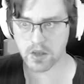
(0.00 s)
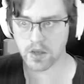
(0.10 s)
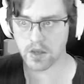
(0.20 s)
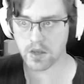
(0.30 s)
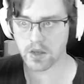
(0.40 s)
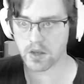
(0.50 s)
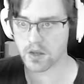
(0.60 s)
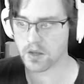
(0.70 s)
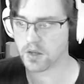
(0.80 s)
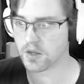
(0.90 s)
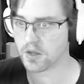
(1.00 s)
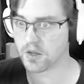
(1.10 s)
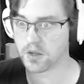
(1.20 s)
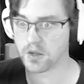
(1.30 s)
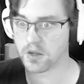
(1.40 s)

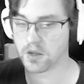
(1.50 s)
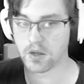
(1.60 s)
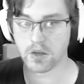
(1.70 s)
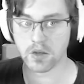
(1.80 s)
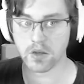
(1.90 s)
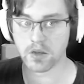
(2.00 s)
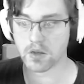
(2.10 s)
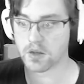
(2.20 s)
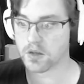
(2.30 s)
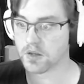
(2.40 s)
(no one is talking)